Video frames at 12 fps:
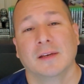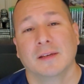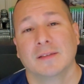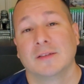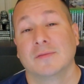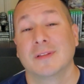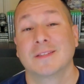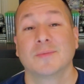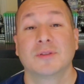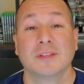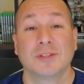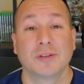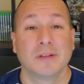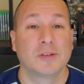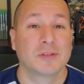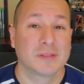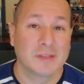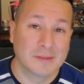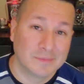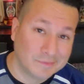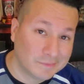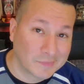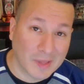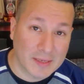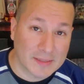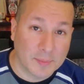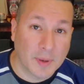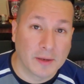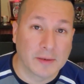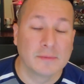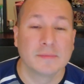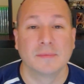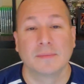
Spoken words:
So that's something that you're interested, ask about it.